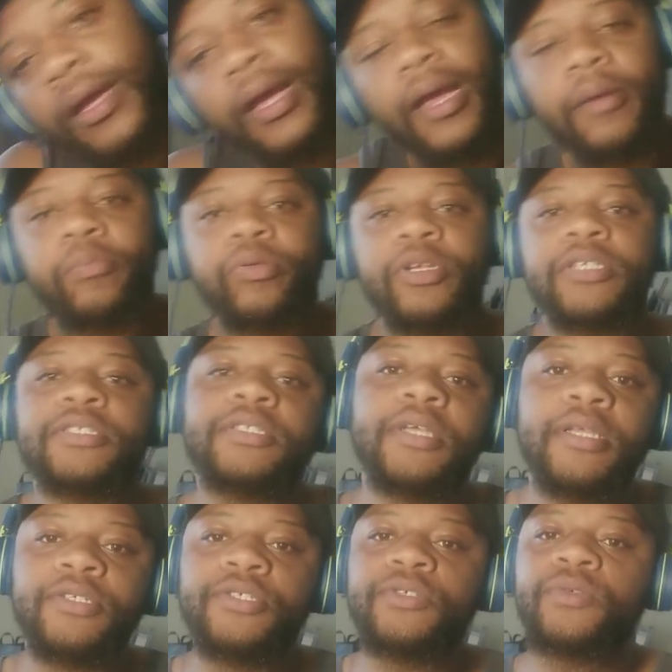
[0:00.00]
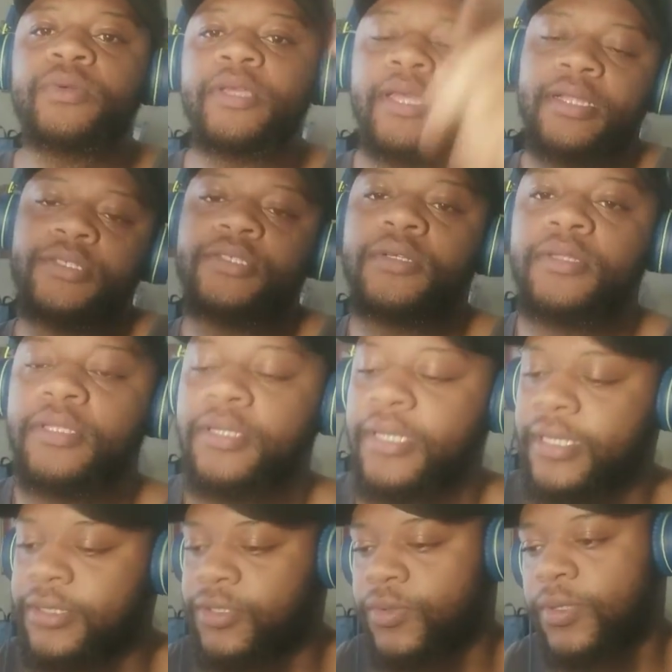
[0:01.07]
I appreciate you. Catch you on the
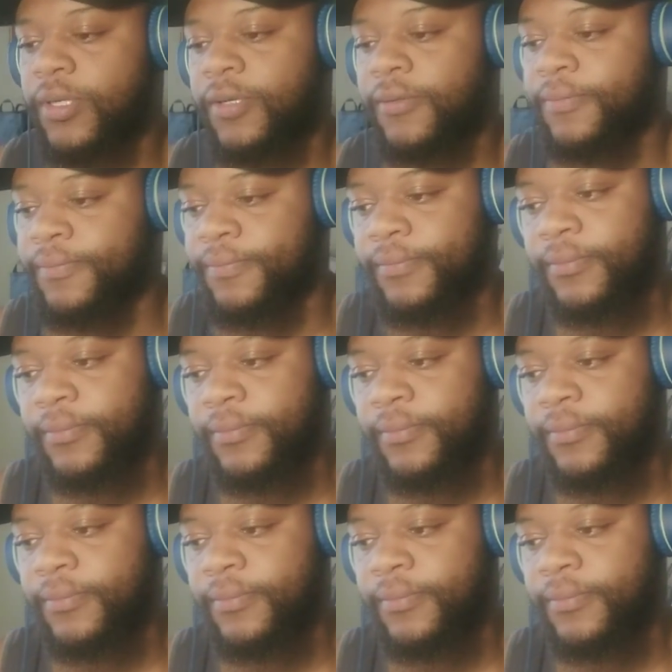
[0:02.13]
next one.